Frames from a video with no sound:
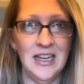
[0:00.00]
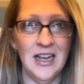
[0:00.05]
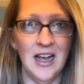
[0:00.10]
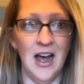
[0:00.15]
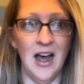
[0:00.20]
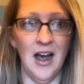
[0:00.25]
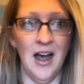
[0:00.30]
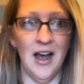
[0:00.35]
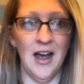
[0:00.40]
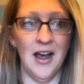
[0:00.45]

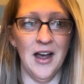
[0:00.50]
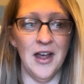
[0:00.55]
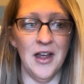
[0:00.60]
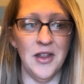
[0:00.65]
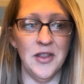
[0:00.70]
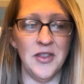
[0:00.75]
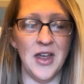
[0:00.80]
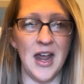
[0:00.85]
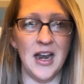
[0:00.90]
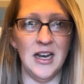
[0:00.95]
uh,
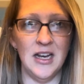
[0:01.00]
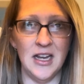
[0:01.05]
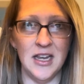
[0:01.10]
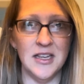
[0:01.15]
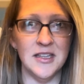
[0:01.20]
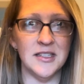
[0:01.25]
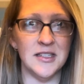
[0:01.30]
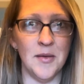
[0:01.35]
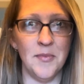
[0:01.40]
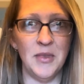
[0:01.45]
that it
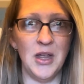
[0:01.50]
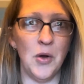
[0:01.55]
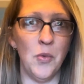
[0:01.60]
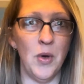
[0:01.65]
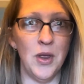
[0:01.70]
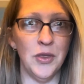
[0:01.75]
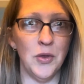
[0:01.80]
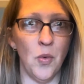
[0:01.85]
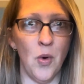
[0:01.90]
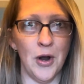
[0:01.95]
is something
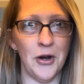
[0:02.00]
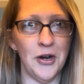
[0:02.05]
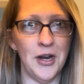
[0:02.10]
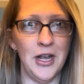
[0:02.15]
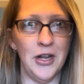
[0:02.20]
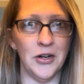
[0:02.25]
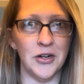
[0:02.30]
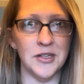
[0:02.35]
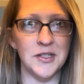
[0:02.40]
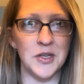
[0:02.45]
with the water
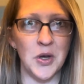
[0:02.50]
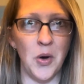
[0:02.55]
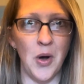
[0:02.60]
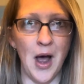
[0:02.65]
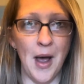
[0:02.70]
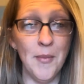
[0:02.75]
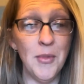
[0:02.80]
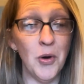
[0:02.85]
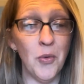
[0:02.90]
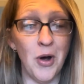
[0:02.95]
heater. So
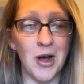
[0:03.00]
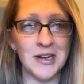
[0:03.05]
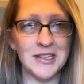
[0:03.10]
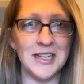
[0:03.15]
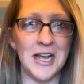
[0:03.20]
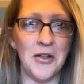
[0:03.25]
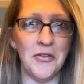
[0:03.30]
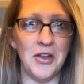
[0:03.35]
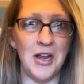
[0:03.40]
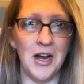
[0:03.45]
I'm gonna walk
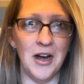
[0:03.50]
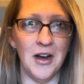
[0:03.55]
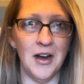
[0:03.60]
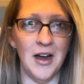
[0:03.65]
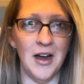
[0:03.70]
down there